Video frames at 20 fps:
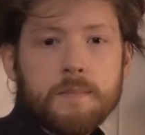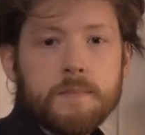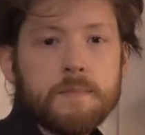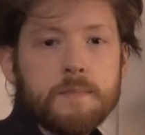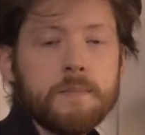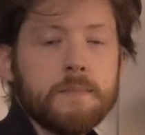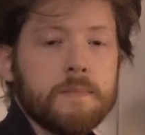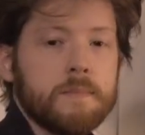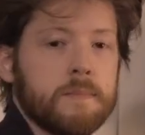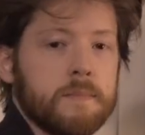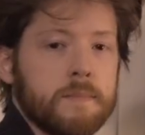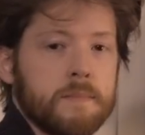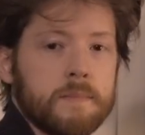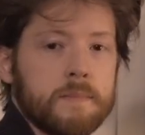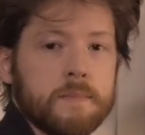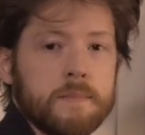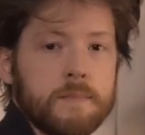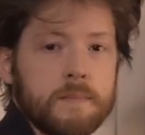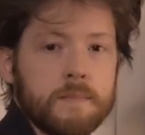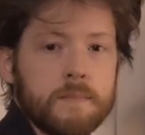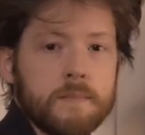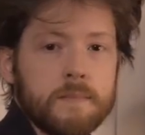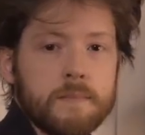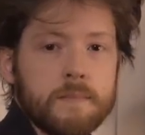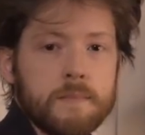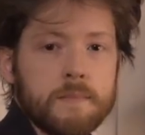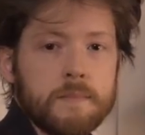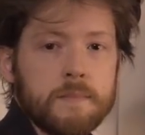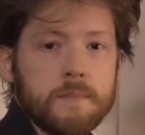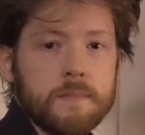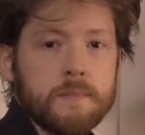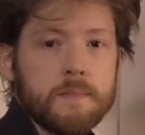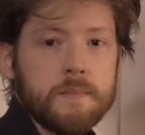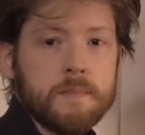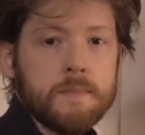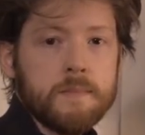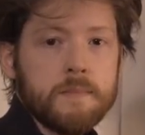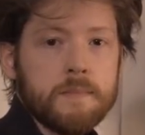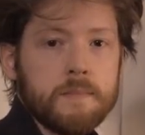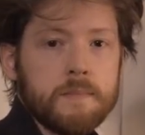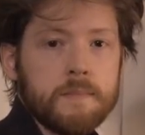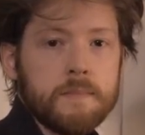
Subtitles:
(silent)